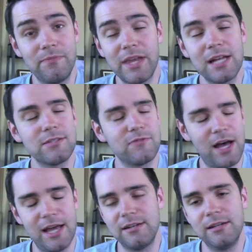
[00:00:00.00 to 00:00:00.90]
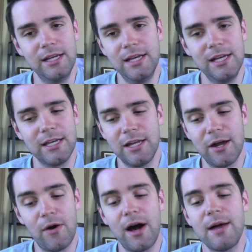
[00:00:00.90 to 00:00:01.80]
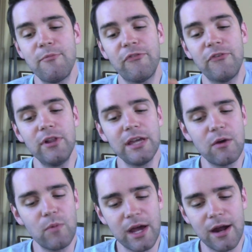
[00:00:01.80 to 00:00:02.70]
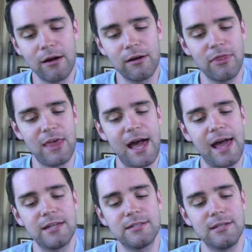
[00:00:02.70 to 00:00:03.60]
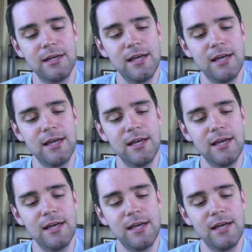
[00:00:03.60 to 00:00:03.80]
That's fine. You know, I'm fully aware that